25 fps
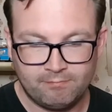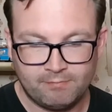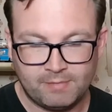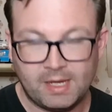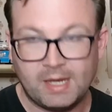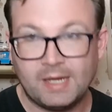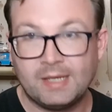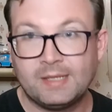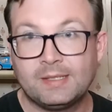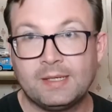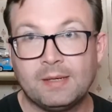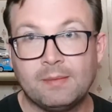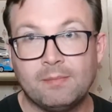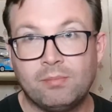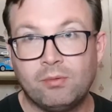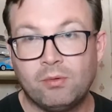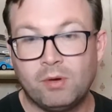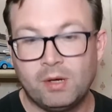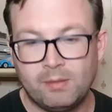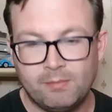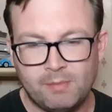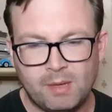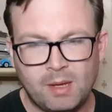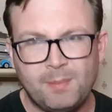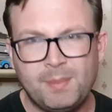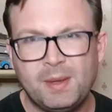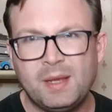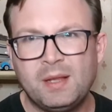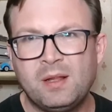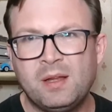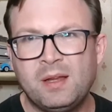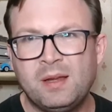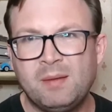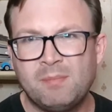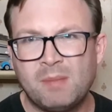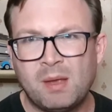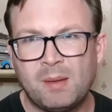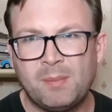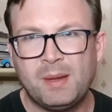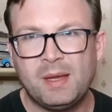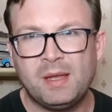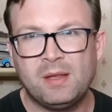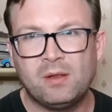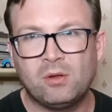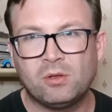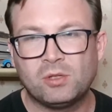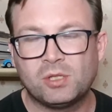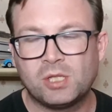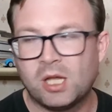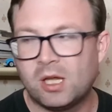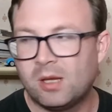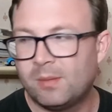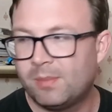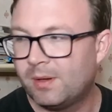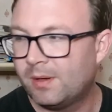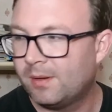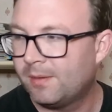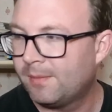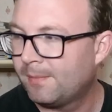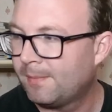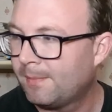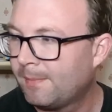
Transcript: at some point, maybe in the, maybe in October.